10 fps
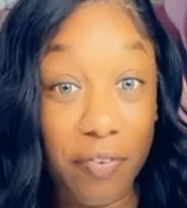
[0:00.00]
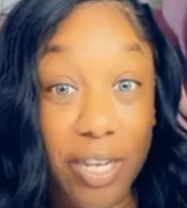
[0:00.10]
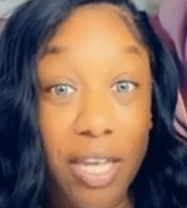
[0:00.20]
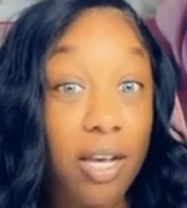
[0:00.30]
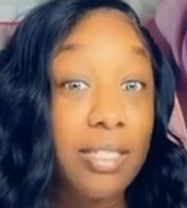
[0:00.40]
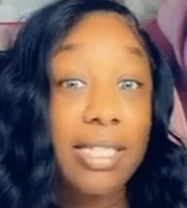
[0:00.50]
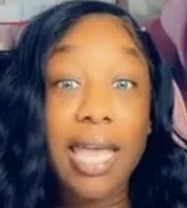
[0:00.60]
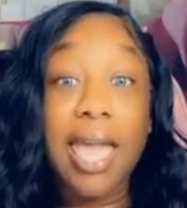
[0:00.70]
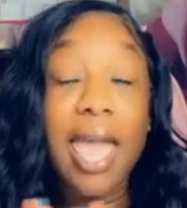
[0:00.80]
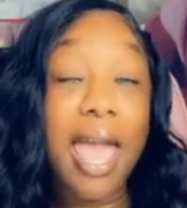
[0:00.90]
video
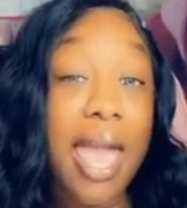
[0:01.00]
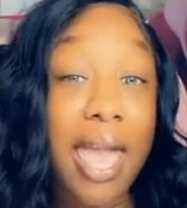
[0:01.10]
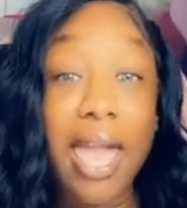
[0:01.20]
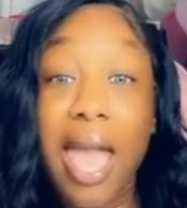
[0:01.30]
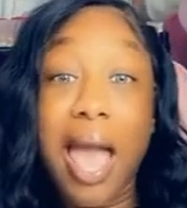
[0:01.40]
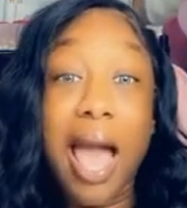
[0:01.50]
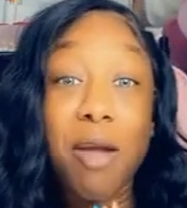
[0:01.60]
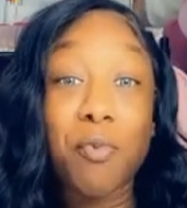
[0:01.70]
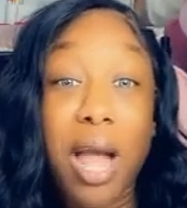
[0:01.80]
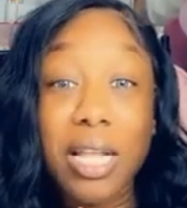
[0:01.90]
saying, hey,
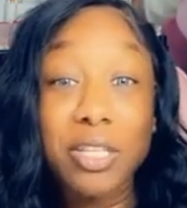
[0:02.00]
I